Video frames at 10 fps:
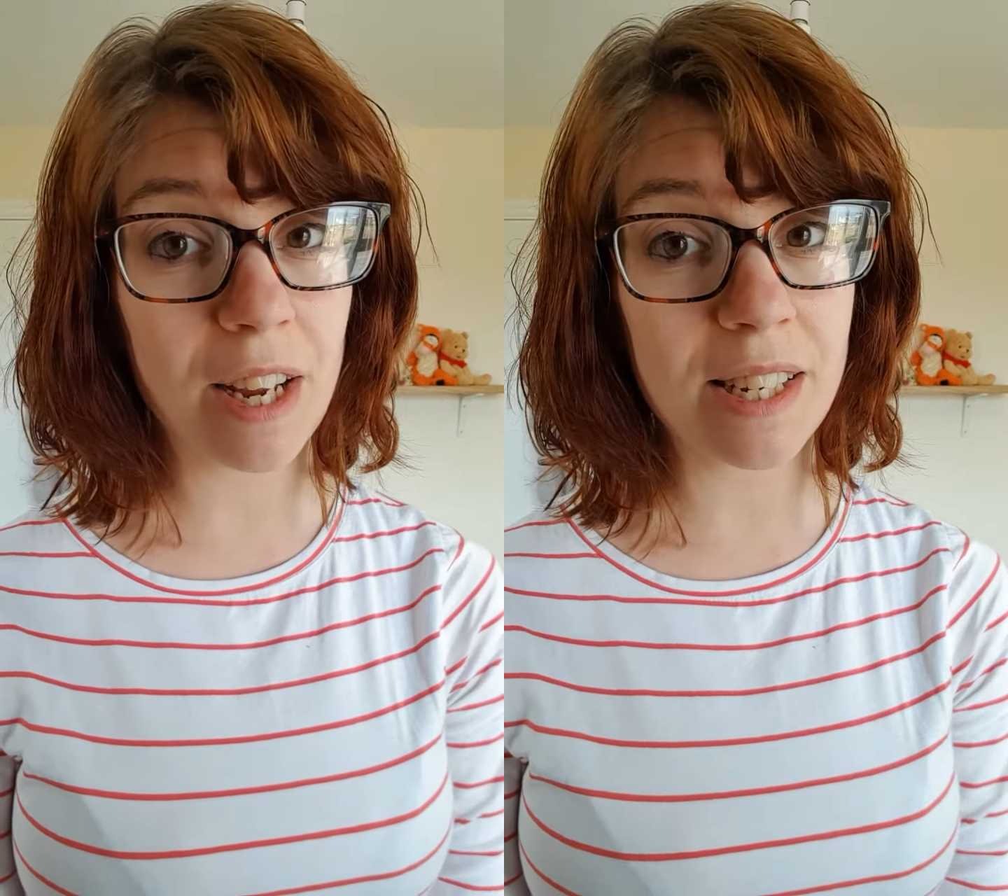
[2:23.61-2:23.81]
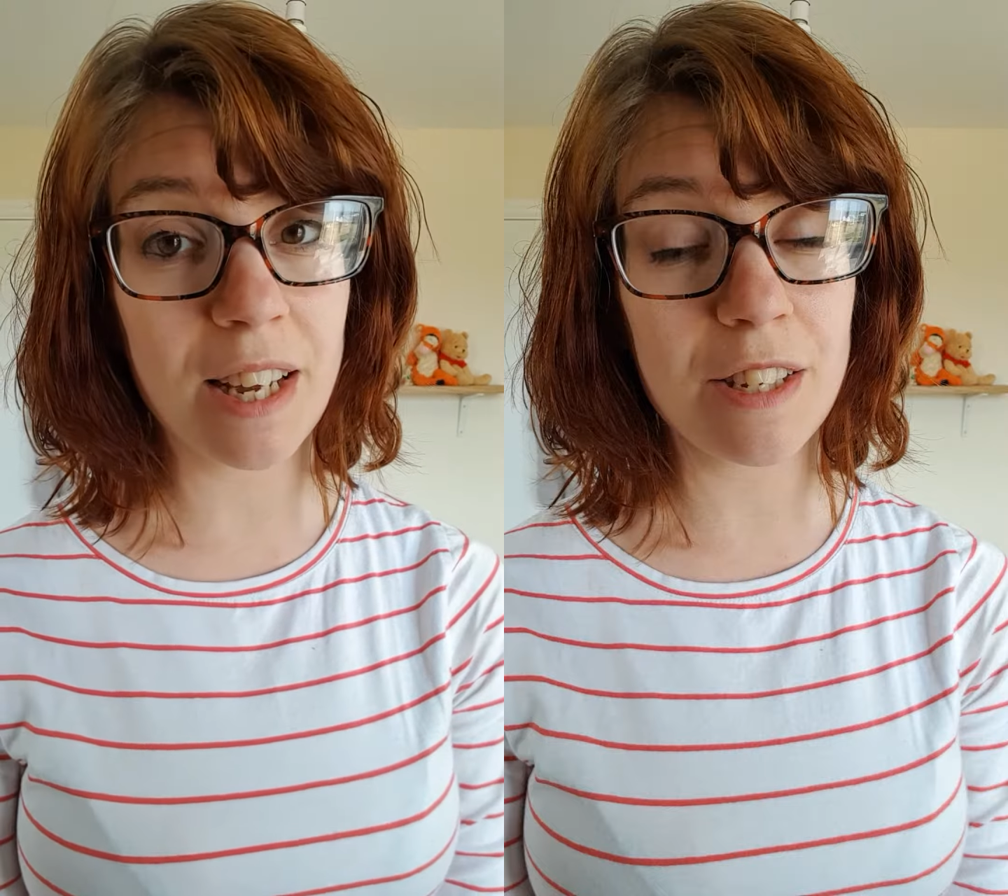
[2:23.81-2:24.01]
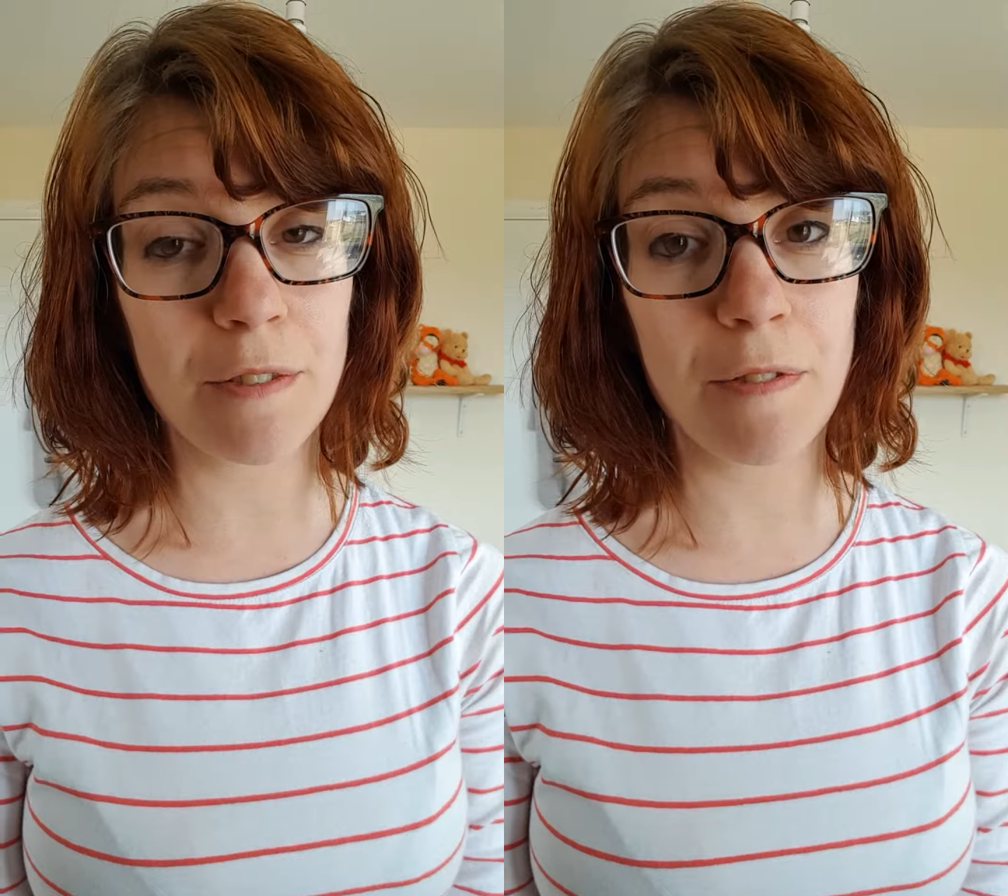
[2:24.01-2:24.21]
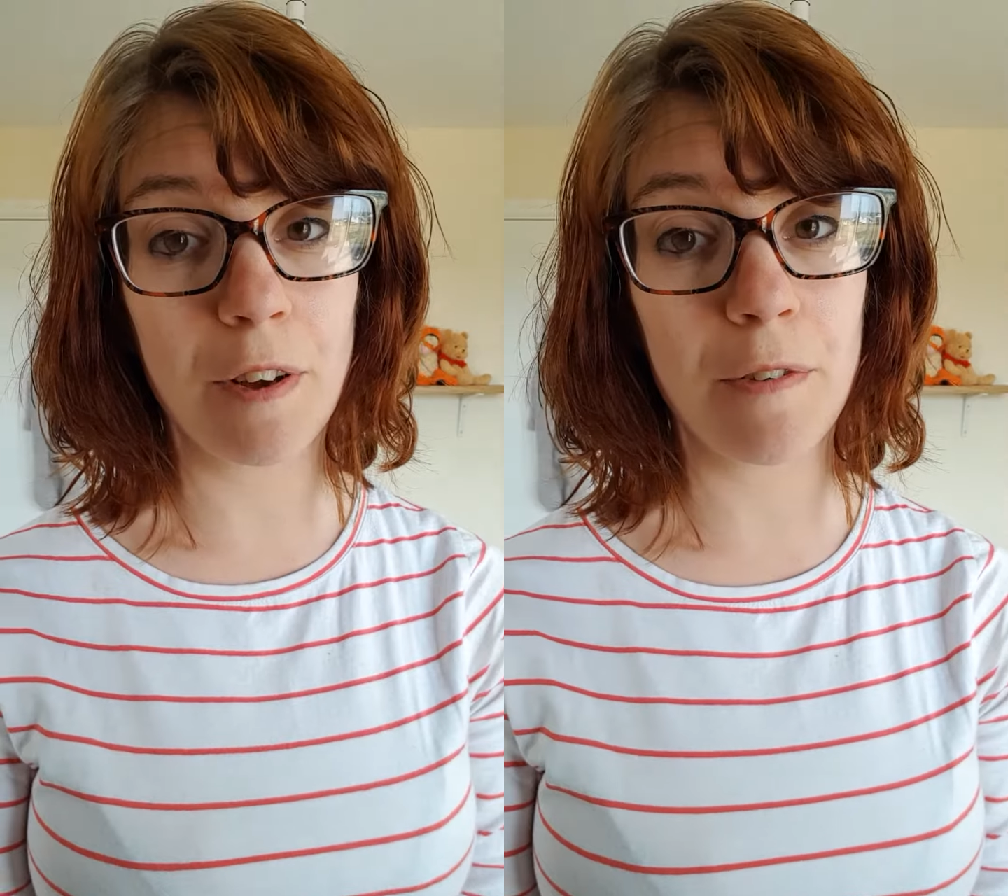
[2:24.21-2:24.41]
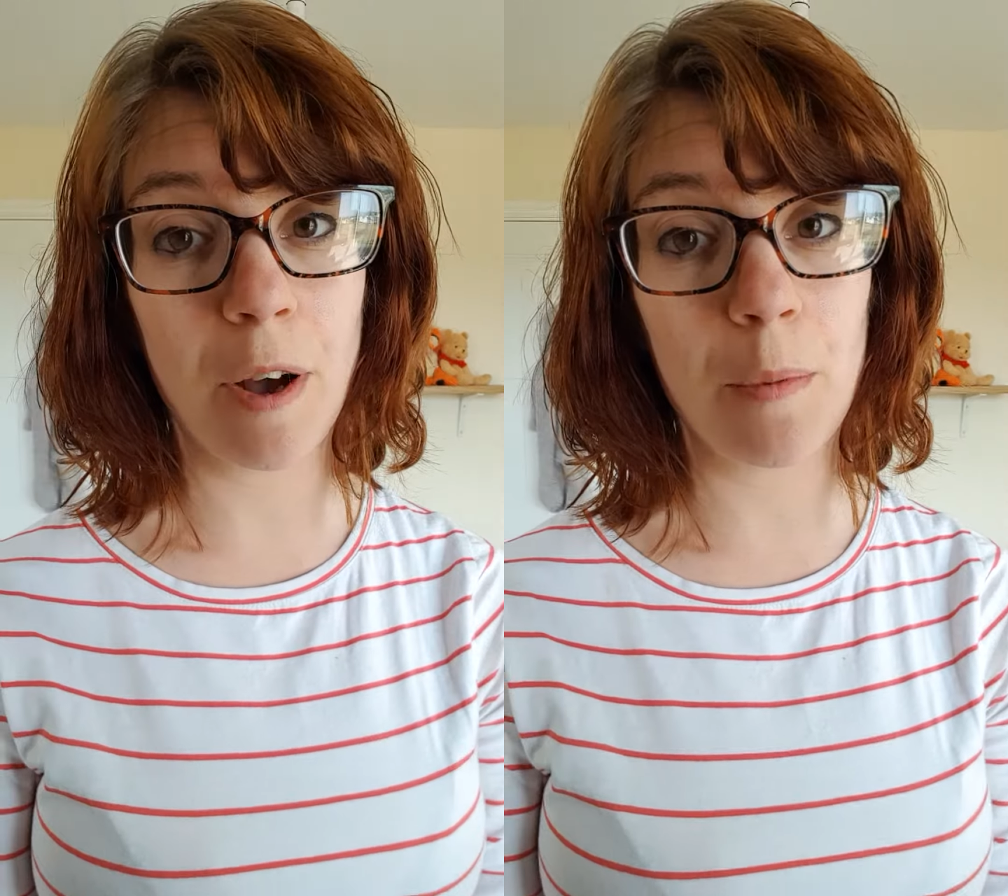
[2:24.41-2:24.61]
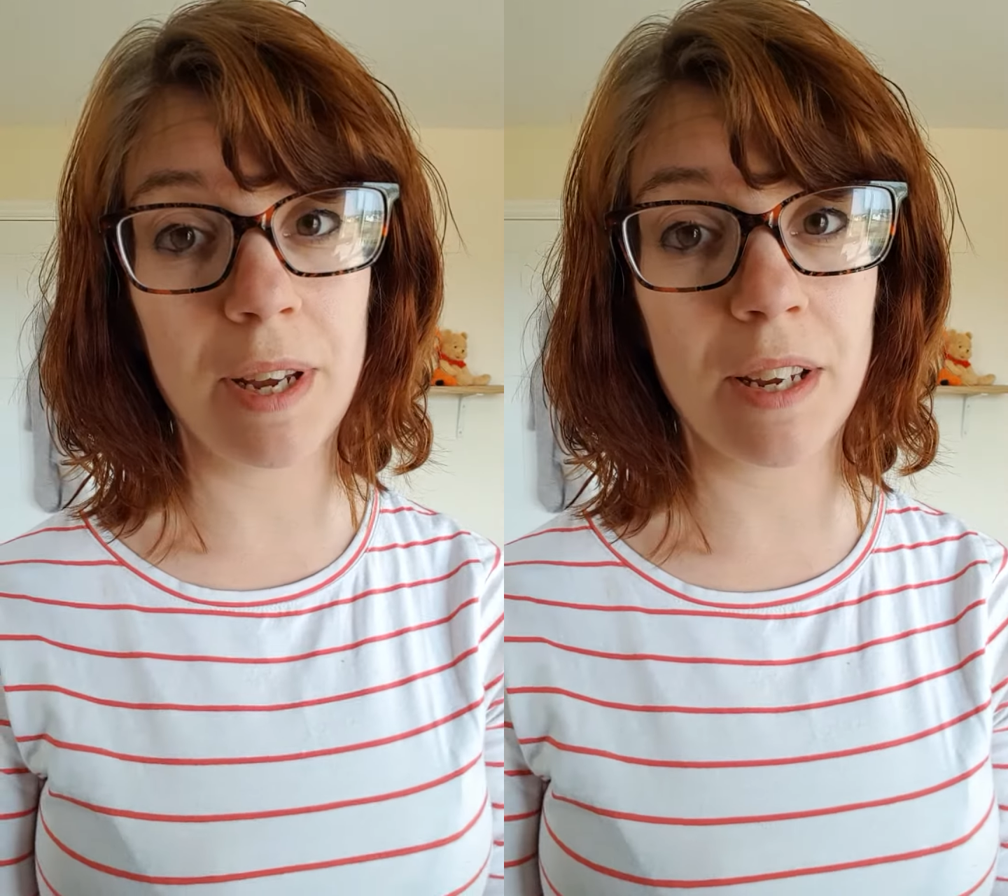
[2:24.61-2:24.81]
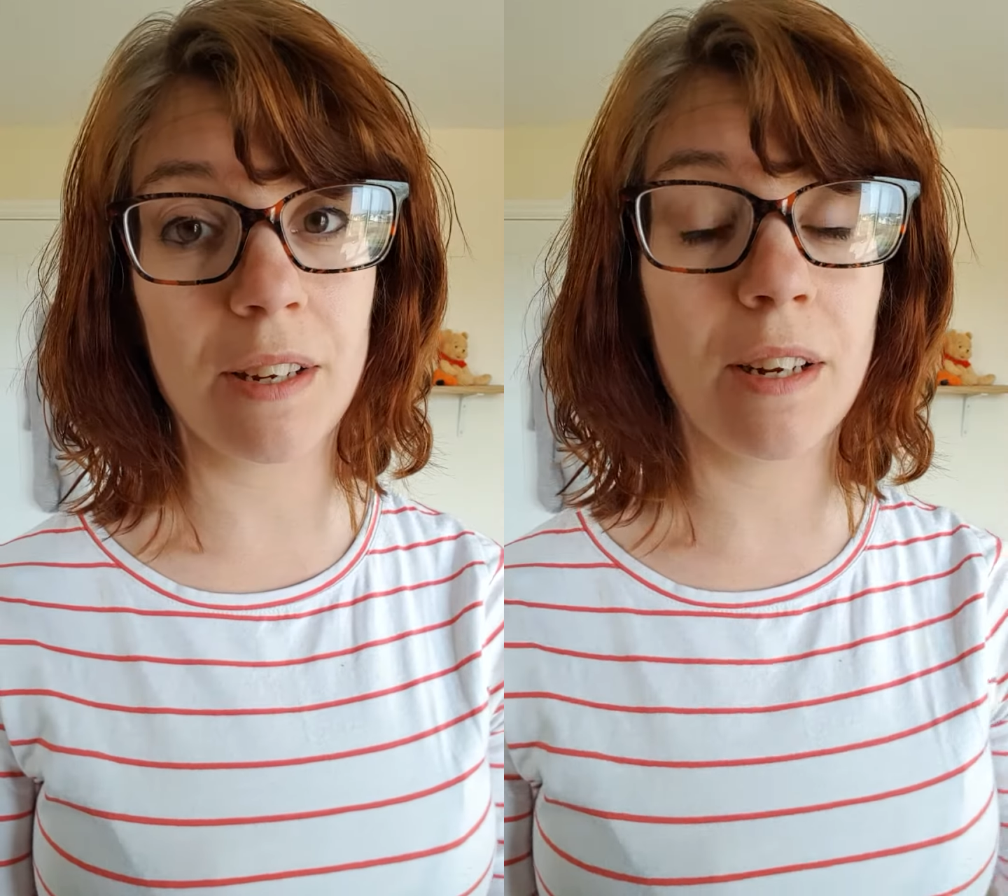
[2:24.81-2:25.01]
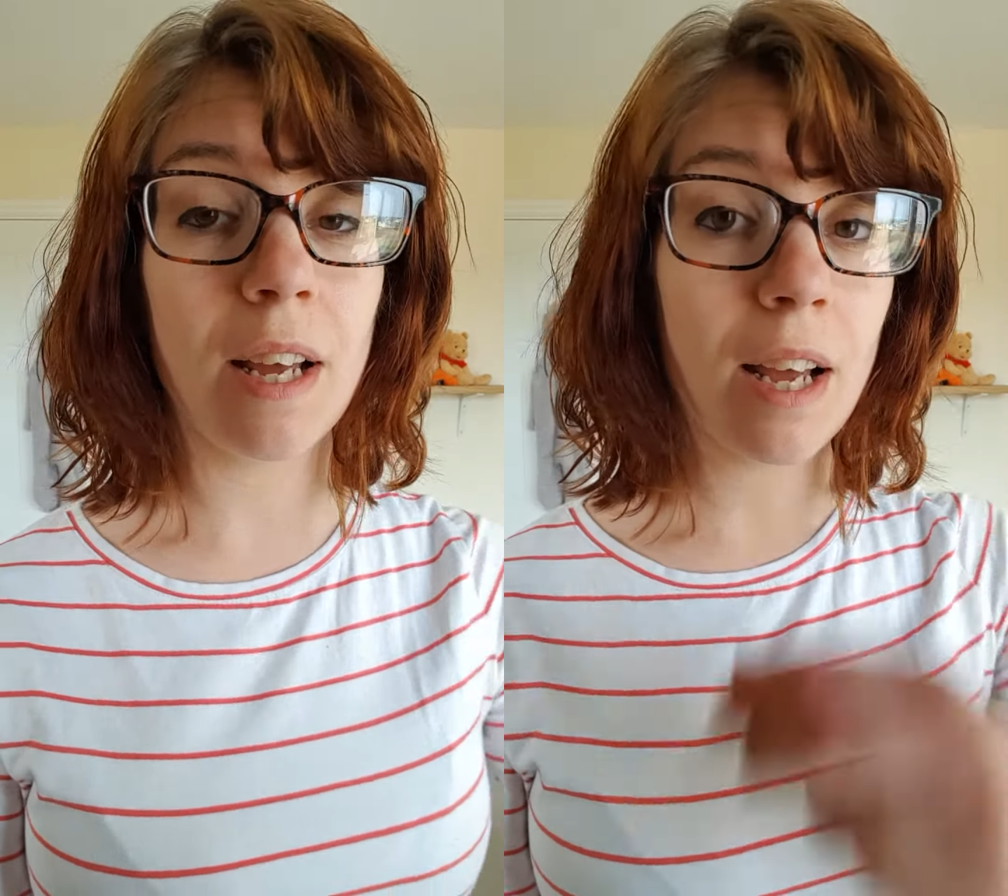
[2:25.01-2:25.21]
ideas of, of how we
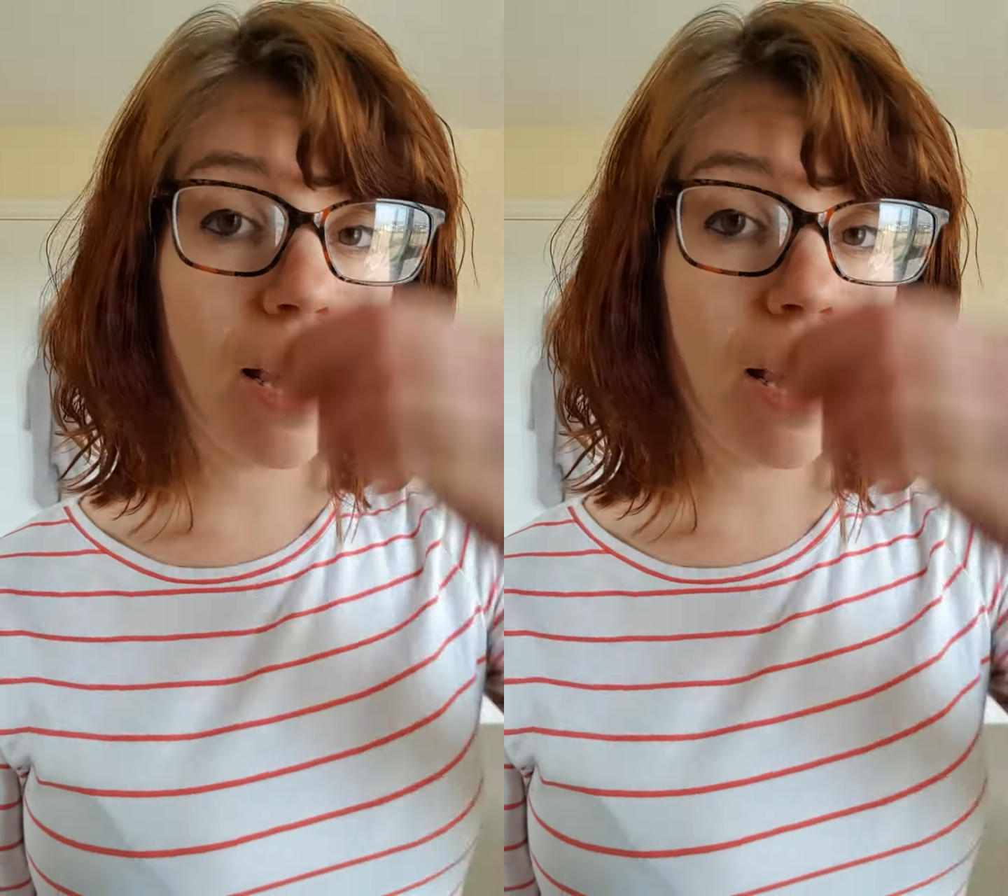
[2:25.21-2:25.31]
can